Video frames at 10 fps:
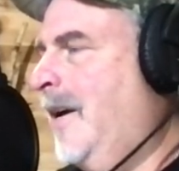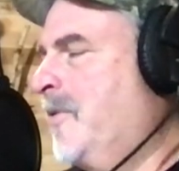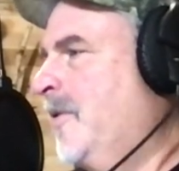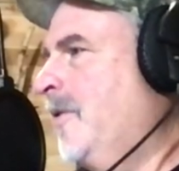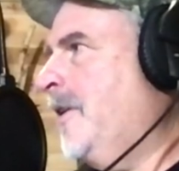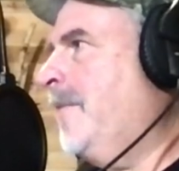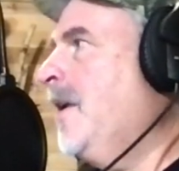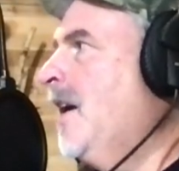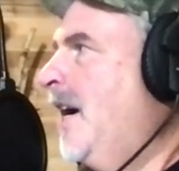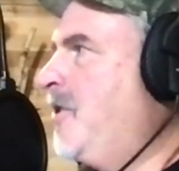Absolutely.
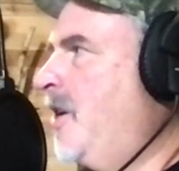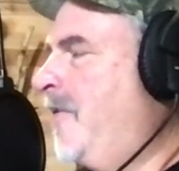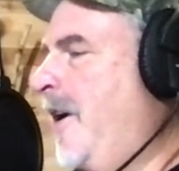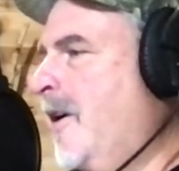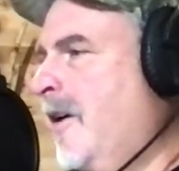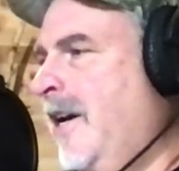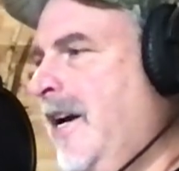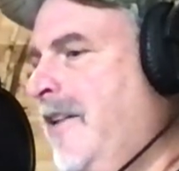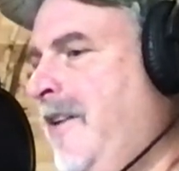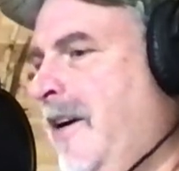Hey, Jeff, hang on. I
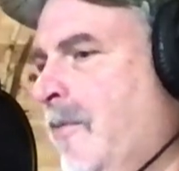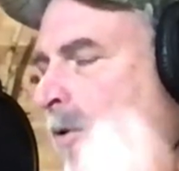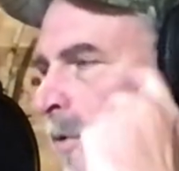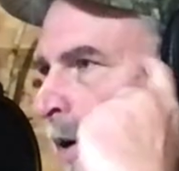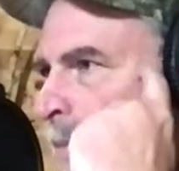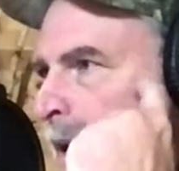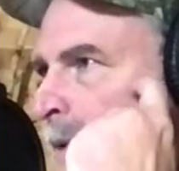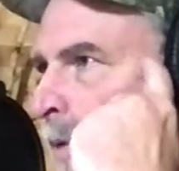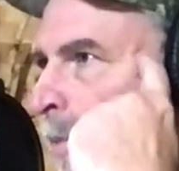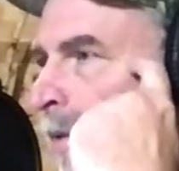got to take a real quick
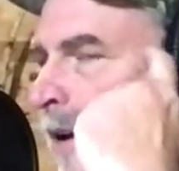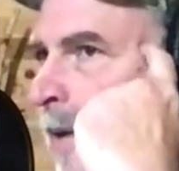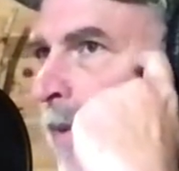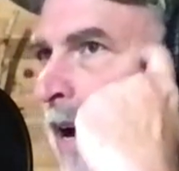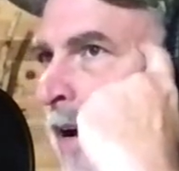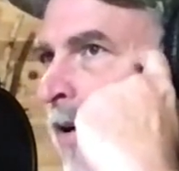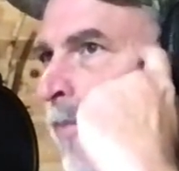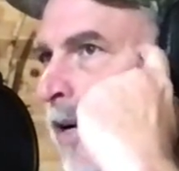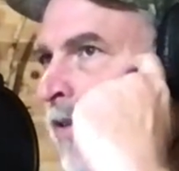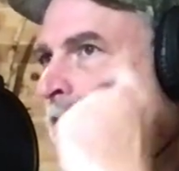break. We'll be right back
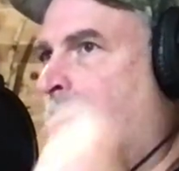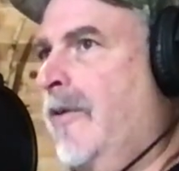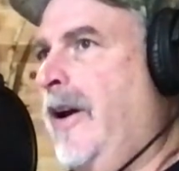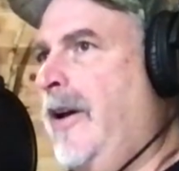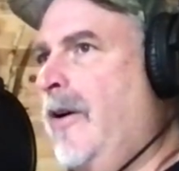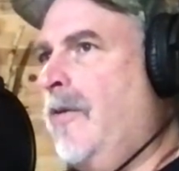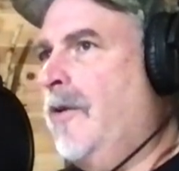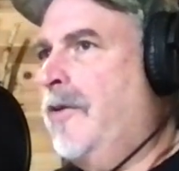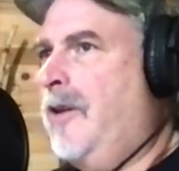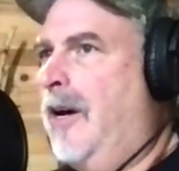on Buk Talk Radio
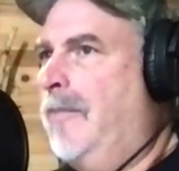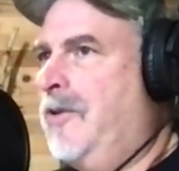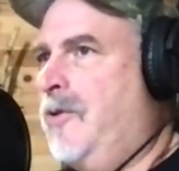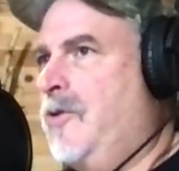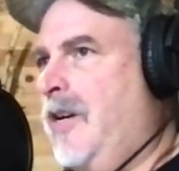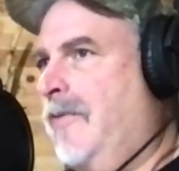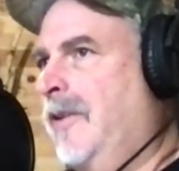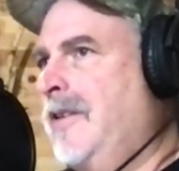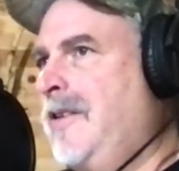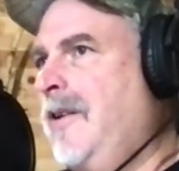with Mr. Jeff
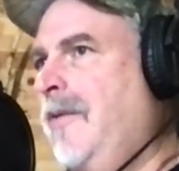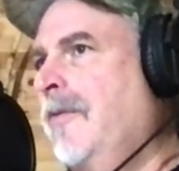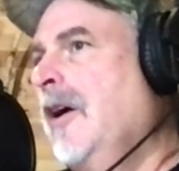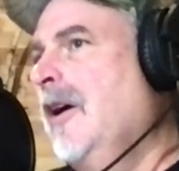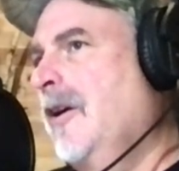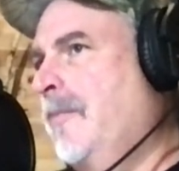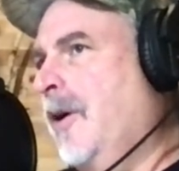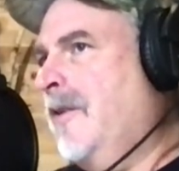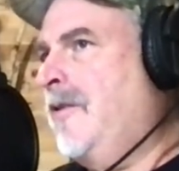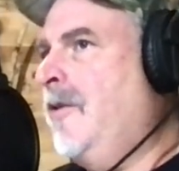Lindsey.
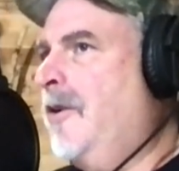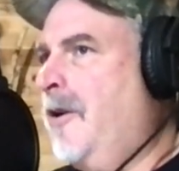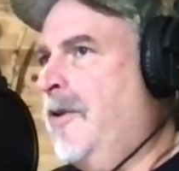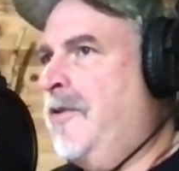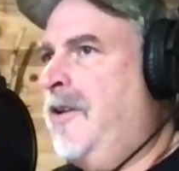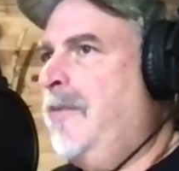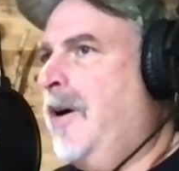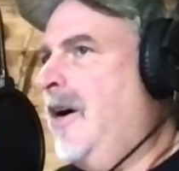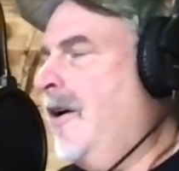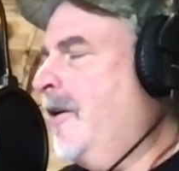Brought to you in courtesy
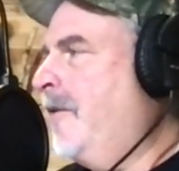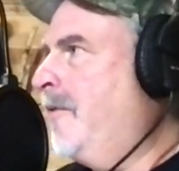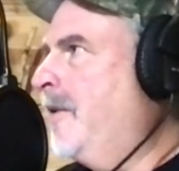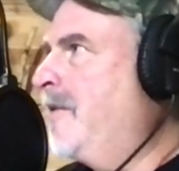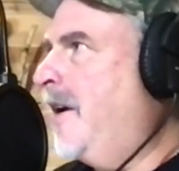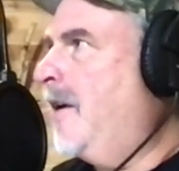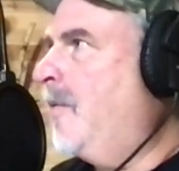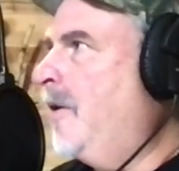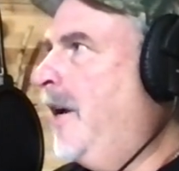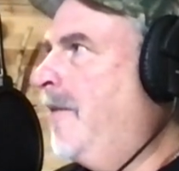by our good friends out at
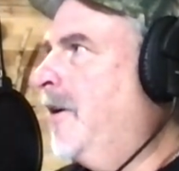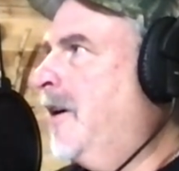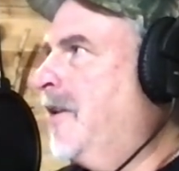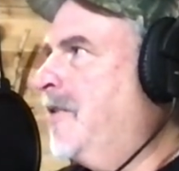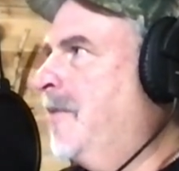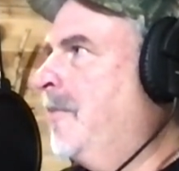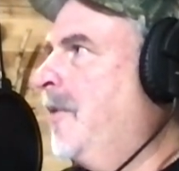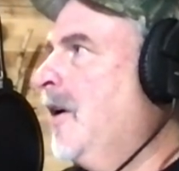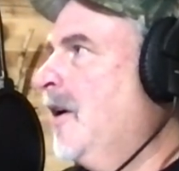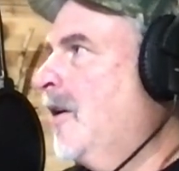Woodhaven Custom
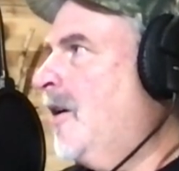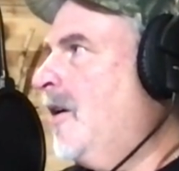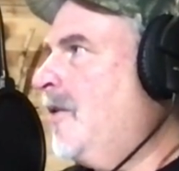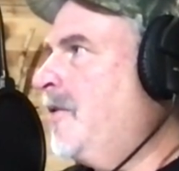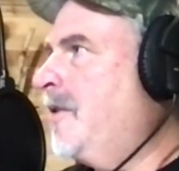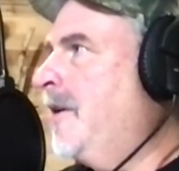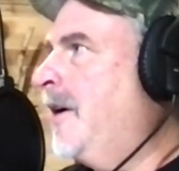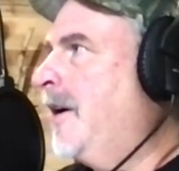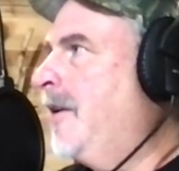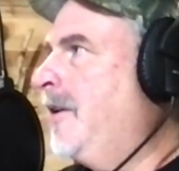Calls,
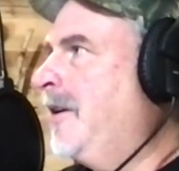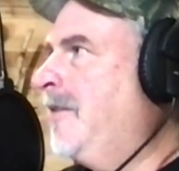the